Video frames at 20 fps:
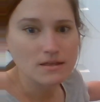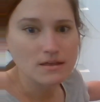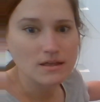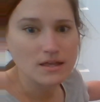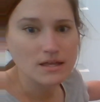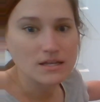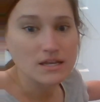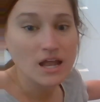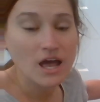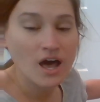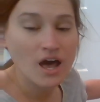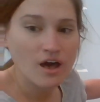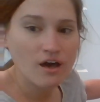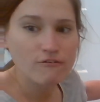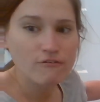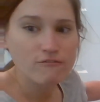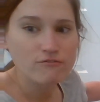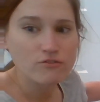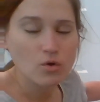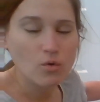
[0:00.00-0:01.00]

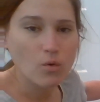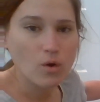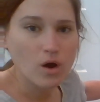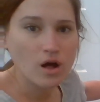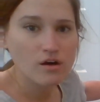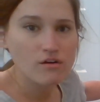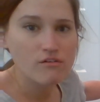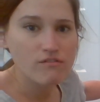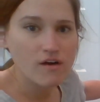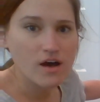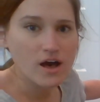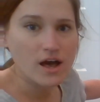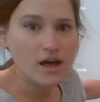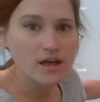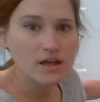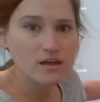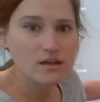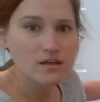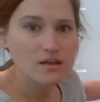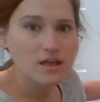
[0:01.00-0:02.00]
enough to
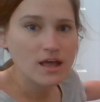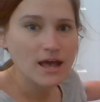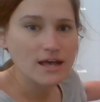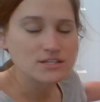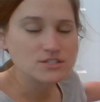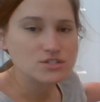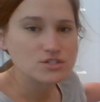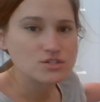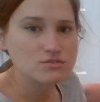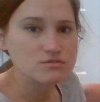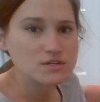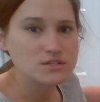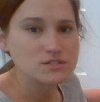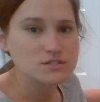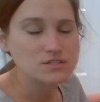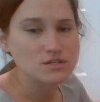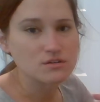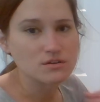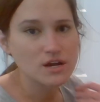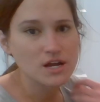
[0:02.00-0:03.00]
qualify as new
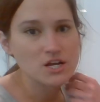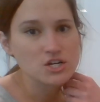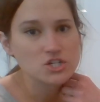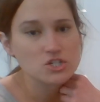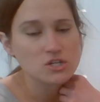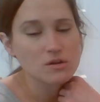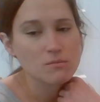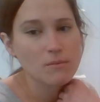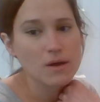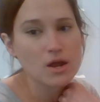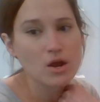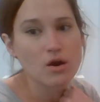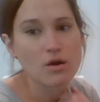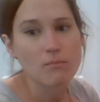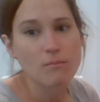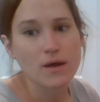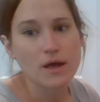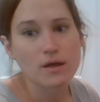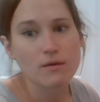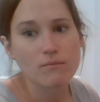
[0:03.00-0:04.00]
consideration.
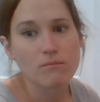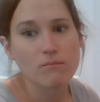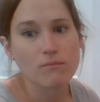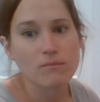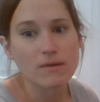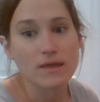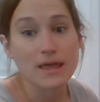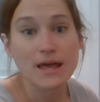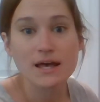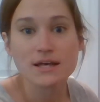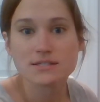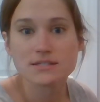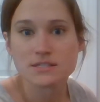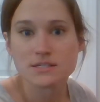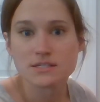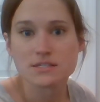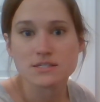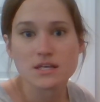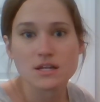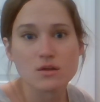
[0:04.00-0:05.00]
My guess
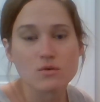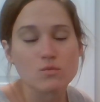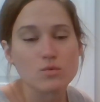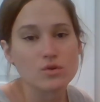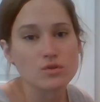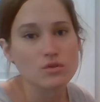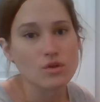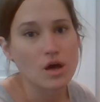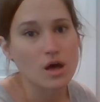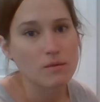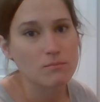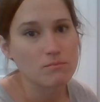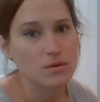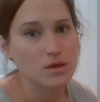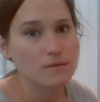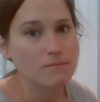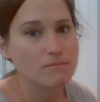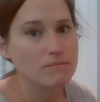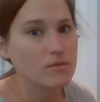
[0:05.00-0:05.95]
is that it would not be.